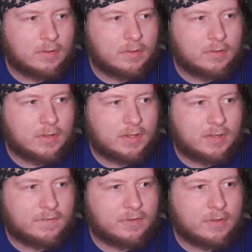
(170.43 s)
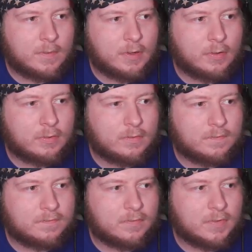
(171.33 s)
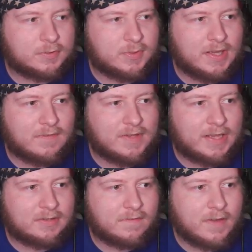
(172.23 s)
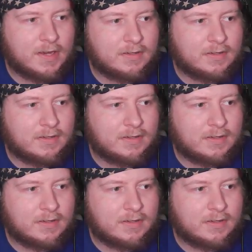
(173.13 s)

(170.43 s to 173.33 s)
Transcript: Looking for the bone. So we have yet to find